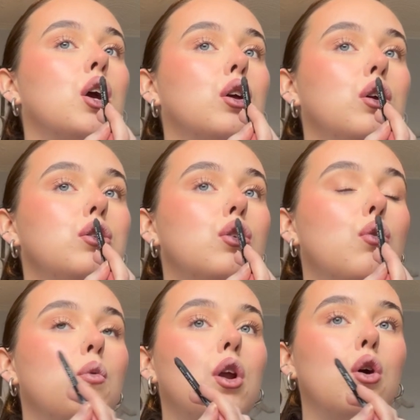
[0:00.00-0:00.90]
you
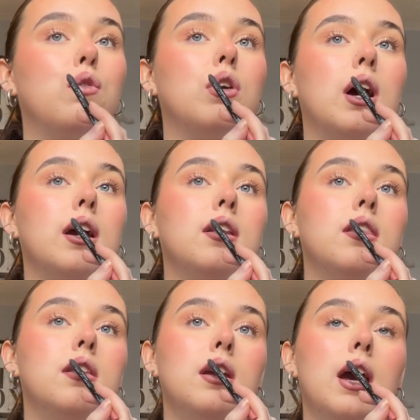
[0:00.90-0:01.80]
don't want to overline
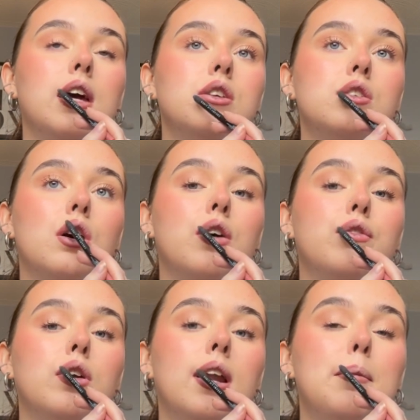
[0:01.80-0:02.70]
the edges of
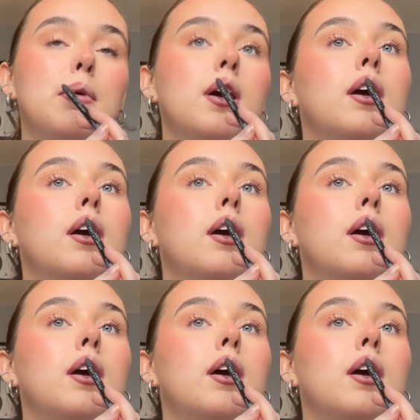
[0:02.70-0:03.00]
your lip